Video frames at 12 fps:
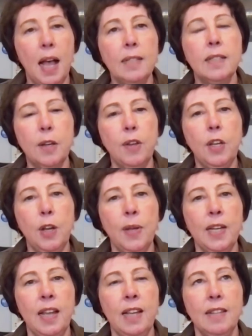And so, you know,
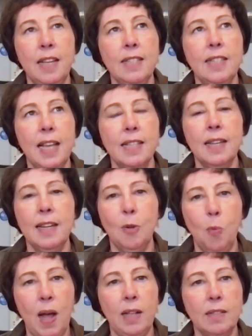it takes a
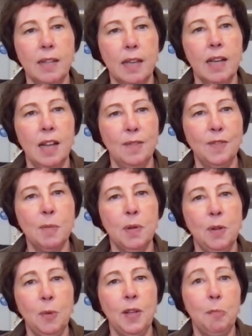little while to get
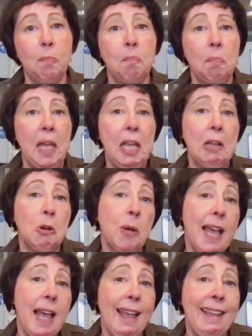comfortable with being
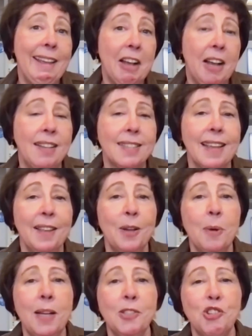okay asking
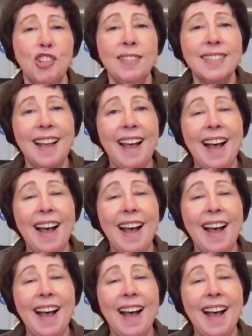the questions.